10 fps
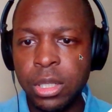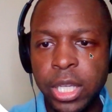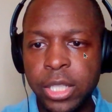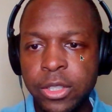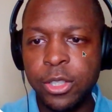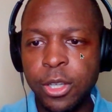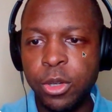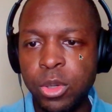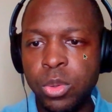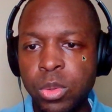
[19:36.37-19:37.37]
And
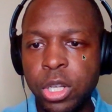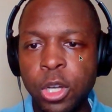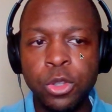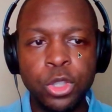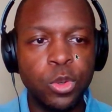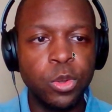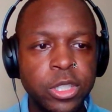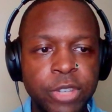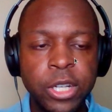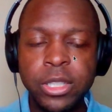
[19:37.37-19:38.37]
so, no, the story is
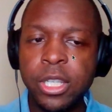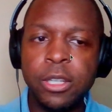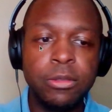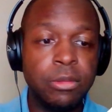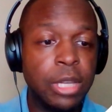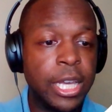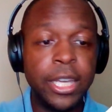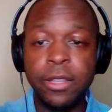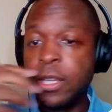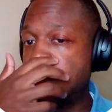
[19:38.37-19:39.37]
a fairy tale. Hey,
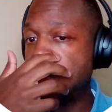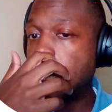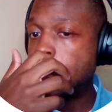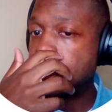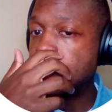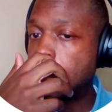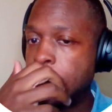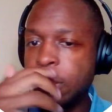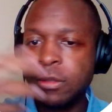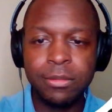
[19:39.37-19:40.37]
that that's uh,
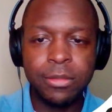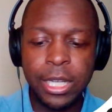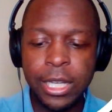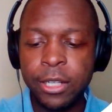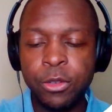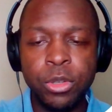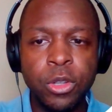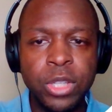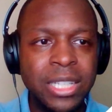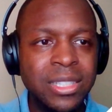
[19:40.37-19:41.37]
I don't know
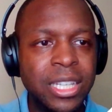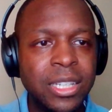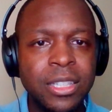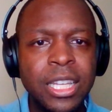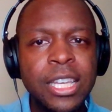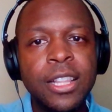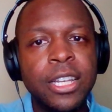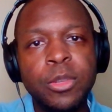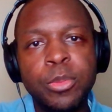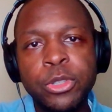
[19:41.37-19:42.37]
that I say
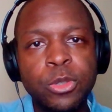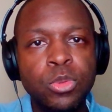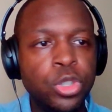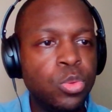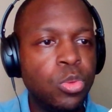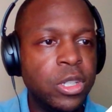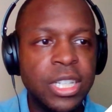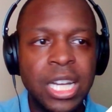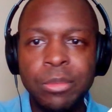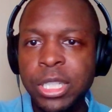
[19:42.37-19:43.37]
like the person just wanted to
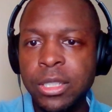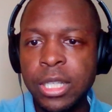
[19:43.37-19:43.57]
comment.